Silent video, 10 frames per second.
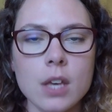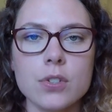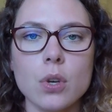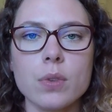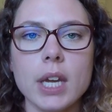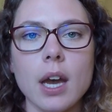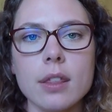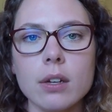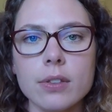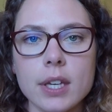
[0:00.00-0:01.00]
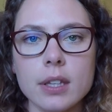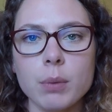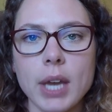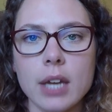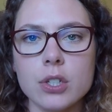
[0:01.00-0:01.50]
So the other thing that
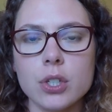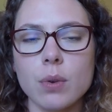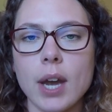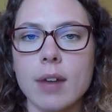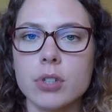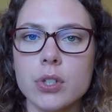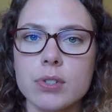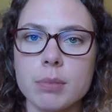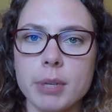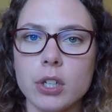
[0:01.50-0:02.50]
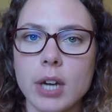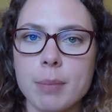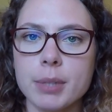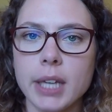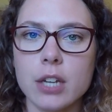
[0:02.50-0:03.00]
we had to do after you submit your
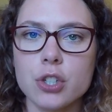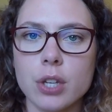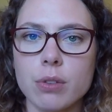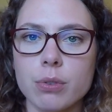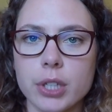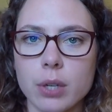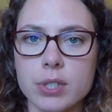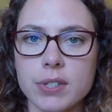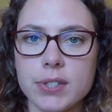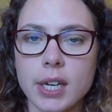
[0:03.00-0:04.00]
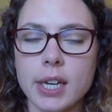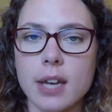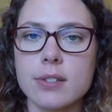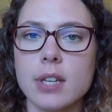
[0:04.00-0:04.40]
application through the OTCIS